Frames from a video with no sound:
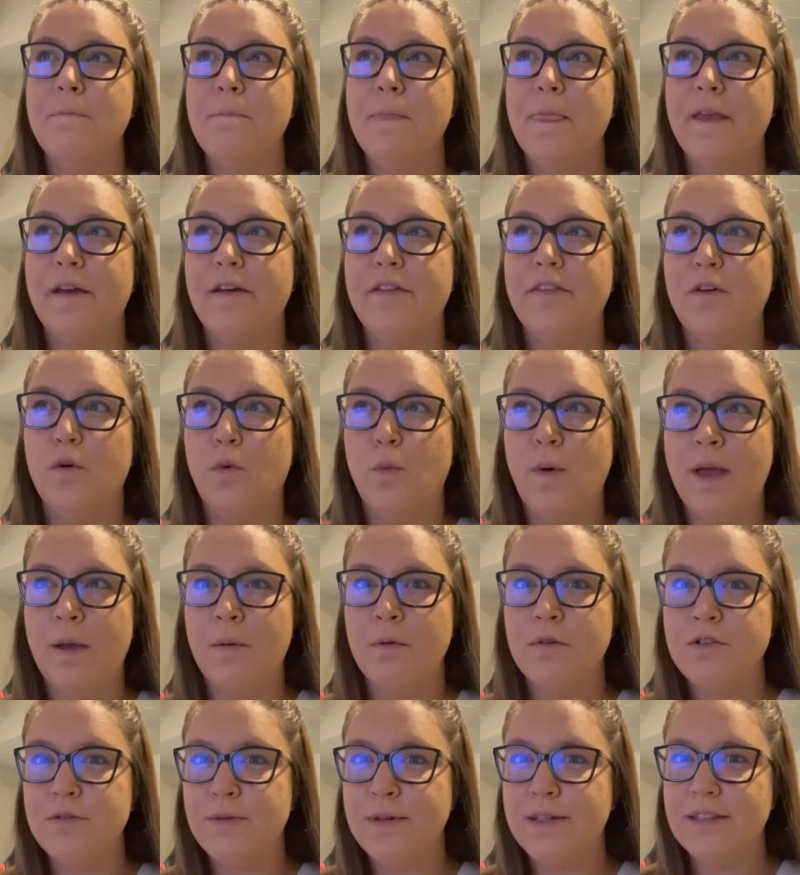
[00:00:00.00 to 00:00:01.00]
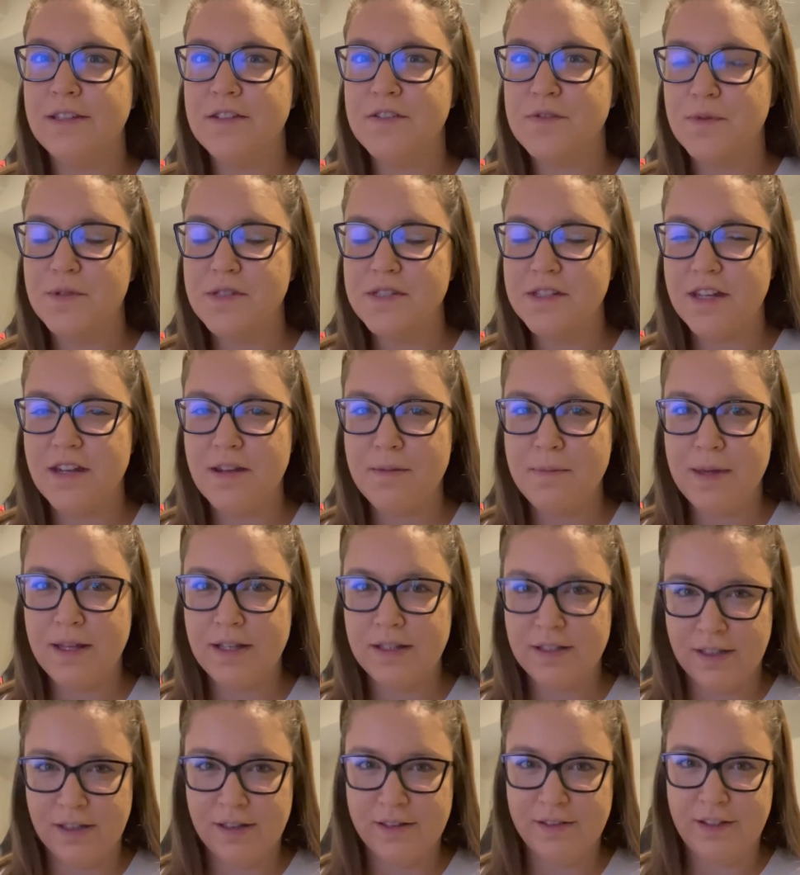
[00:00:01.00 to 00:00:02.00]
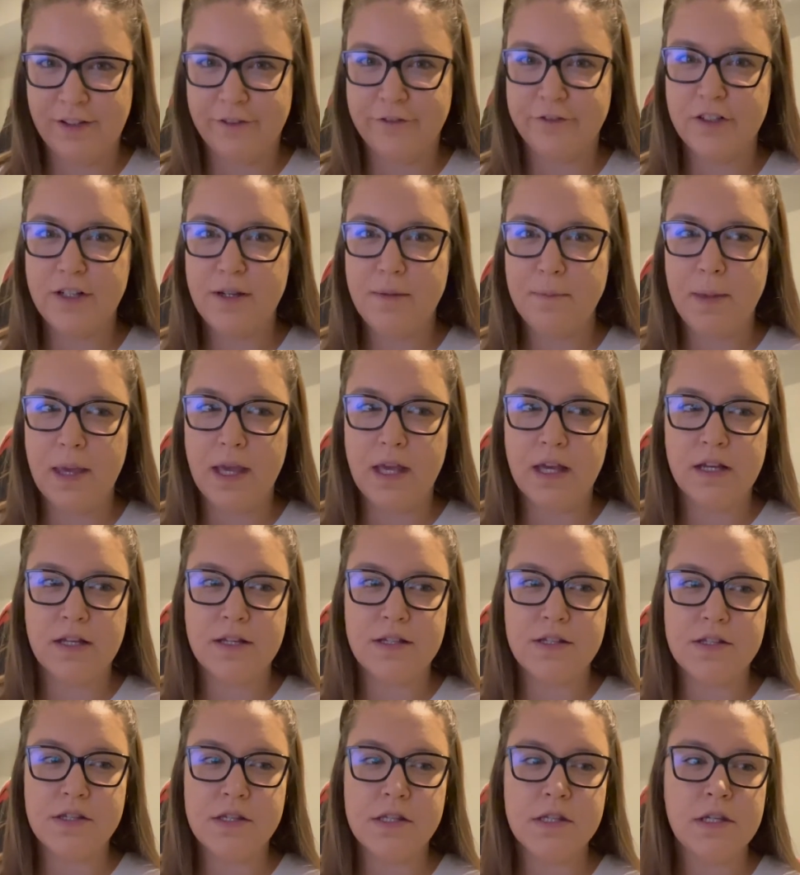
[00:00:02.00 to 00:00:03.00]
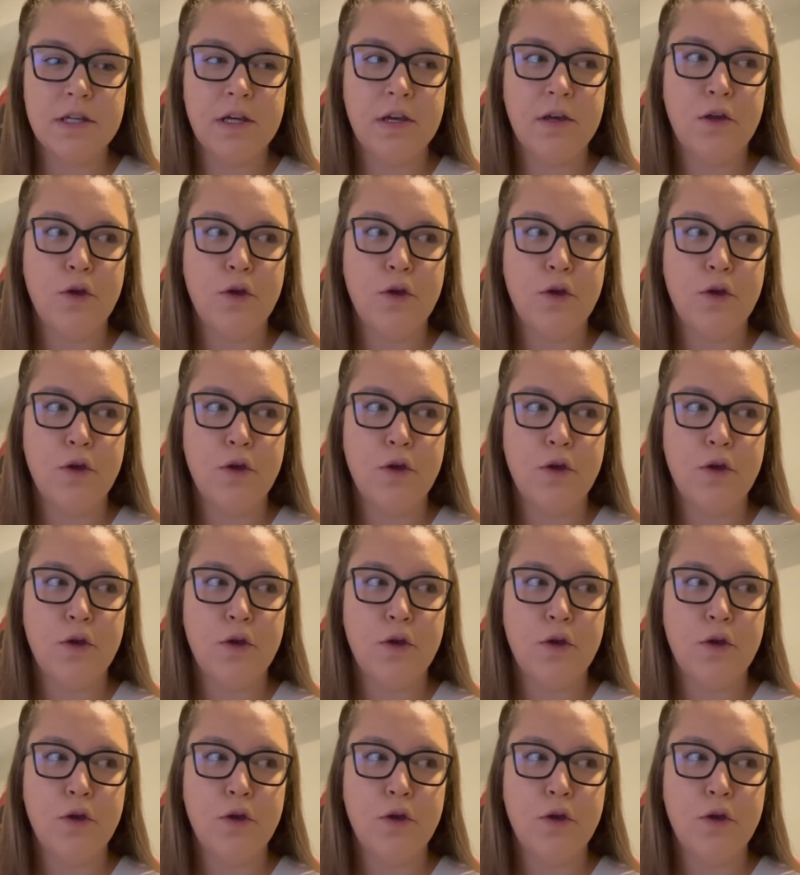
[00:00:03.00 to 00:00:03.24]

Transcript: The way we're doing this one's gonna be a little different because